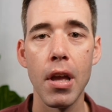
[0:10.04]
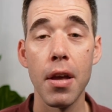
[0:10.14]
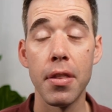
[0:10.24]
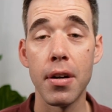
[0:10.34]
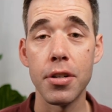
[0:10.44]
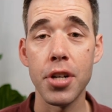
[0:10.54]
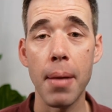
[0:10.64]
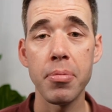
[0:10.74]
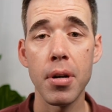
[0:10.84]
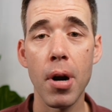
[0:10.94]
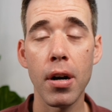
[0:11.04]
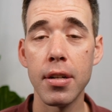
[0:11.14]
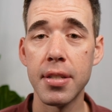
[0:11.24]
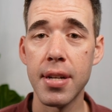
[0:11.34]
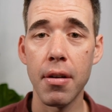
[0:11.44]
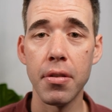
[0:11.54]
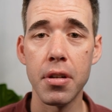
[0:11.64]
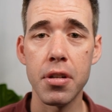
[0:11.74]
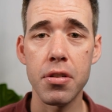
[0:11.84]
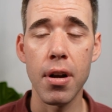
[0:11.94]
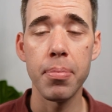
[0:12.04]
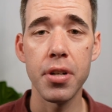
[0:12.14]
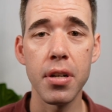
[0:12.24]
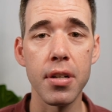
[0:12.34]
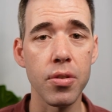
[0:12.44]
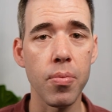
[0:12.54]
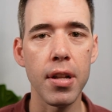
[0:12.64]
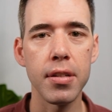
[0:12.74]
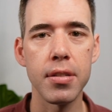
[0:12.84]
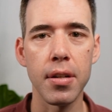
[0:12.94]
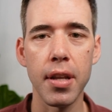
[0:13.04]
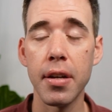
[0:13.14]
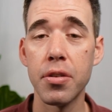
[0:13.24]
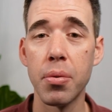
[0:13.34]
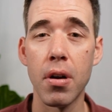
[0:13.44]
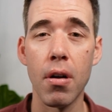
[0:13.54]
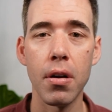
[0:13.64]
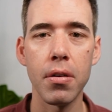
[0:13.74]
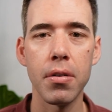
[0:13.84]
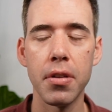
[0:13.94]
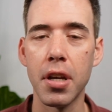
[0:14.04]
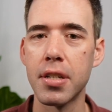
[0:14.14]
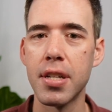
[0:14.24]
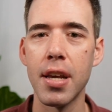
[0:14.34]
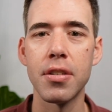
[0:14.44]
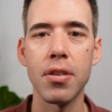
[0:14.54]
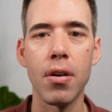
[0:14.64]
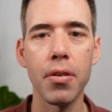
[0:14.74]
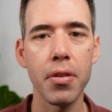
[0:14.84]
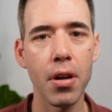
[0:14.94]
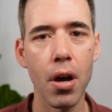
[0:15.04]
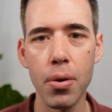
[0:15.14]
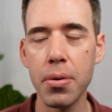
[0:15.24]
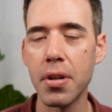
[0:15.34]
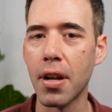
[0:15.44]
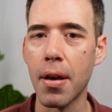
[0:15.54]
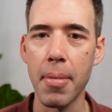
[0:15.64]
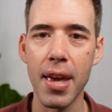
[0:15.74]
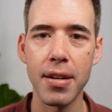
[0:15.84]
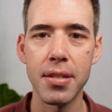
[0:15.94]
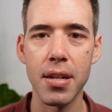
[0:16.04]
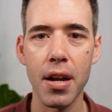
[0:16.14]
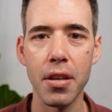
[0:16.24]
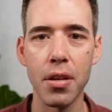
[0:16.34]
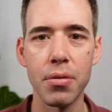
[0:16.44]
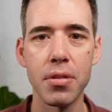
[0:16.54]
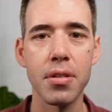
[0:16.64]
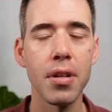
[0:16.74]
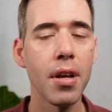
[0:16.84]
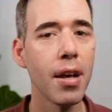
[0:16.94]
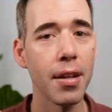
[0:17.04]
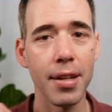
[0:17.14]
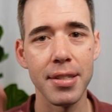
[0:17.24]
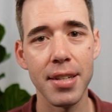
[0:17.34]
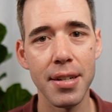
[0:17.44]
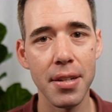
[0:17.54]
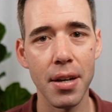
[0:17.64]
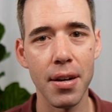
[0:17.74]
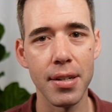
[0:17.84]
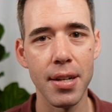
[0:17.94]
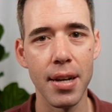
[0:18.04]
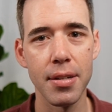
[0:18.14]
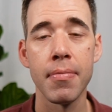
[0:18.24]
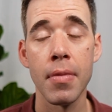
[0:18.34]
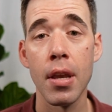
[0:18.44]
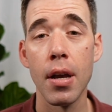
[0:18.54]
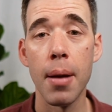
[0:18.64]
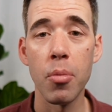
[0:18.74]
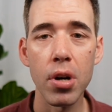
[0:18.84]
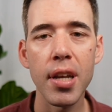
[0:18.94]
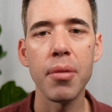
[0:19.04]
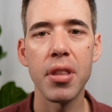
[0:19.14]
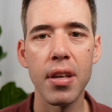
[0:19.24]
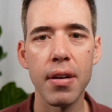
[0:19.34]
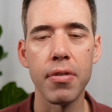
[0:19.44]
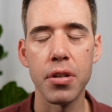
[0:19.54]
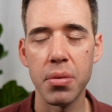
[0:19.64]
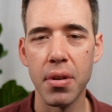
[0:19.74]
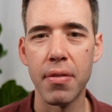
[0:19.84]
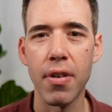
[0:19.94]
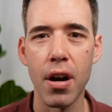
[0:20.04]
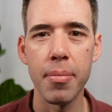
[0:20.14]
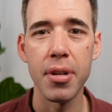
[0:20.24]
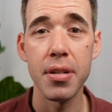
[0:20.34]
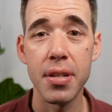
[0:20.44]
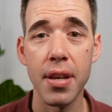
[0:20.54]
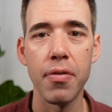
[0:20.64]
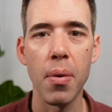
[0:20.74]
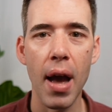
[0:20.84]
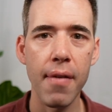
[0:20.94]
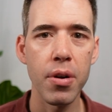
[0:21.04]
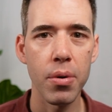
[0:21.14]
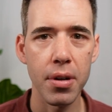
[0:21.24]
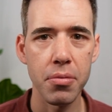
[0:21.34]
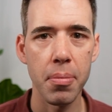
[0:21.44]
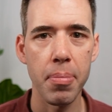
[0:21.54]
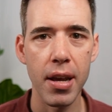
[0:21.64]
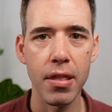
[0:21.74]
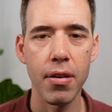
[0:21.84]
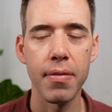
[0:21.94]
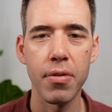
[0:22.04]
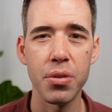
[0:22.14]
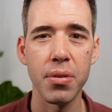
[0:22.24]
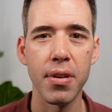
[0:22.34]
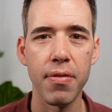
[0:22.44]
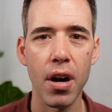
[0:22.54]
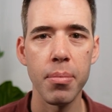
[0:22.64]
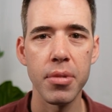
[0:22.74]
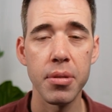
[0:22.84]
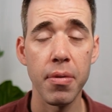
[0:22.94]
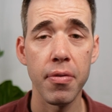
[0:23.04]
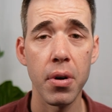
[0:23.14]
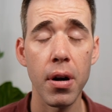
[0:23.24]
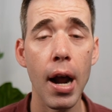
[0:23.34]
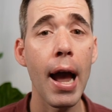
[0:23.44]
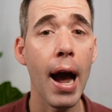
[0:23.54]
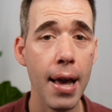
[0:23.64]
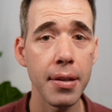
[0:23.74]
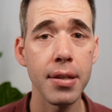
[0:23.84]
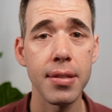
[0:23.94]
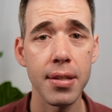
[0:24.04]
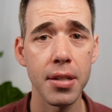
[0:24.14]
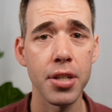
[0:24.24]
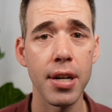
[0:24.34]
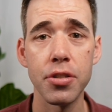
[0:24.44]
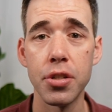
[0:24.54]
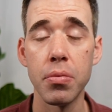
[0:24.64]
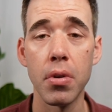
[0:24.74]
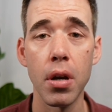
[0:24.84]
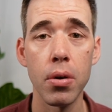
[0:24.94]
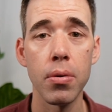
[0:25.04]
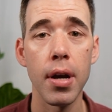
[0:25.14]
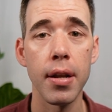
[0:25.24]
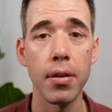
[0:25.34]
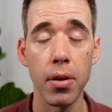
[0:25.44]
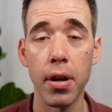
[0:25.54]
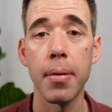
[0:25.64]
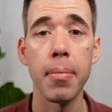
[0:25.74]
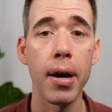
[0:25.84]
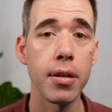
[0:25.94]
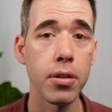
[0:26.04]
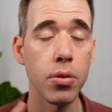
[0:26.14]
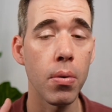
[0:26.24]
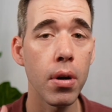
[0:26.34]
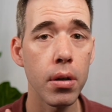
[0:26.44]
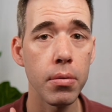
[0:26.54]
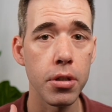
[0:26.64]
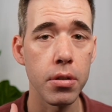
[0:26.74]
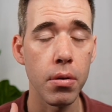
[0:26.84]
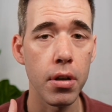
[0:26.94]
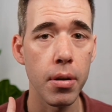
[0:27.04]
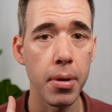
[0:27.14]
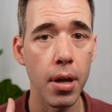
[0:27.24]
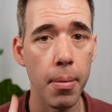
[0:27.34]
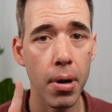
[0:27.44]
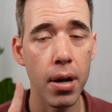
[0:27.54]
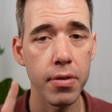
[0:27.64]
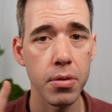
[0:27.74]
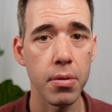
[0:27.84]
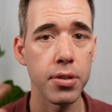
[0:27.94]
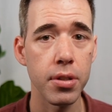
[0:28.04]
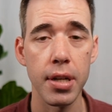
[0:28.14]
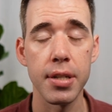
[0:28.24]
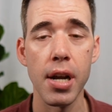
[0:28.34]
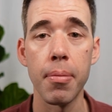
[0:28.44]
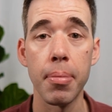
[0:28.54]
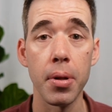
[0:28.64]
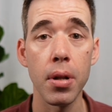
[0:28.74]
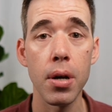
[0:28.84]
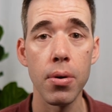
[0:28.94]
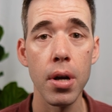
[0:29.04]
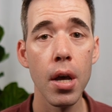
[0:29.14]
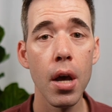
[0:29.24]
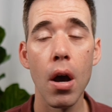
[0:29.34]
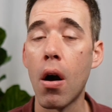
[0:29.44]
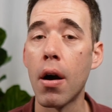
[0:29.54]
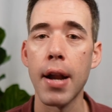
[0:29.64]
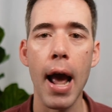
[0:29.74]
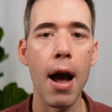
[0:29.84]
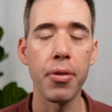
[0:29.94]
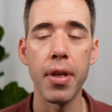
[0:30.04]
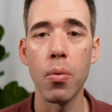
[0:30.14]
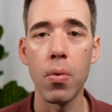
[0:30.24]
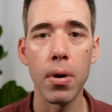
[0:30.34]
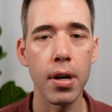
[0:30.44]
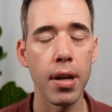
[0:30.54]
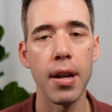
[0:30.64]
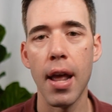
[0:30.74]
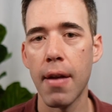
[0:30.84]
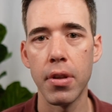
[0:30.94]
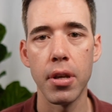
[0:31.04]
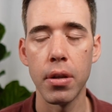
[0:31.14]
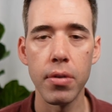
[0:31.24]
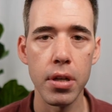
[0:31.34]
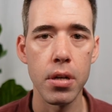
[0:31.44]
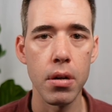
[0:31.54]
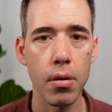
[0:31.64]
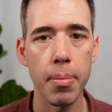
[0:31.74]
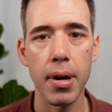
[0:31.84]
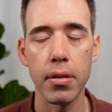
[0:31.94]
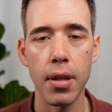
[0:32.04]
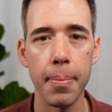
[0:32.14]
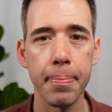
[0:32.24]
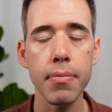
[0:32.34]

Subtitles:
There are chapter markers down in the description, as well as a link to an article that contains all the code and commands that I use. Let's get to the content. I'm working within a virtual environment. If you haven't worked with Python virtual environments before, I highly suggest you go and look at my tutorial, which is going to be above, as well as linked down below, on how they work and everything you need to know about them.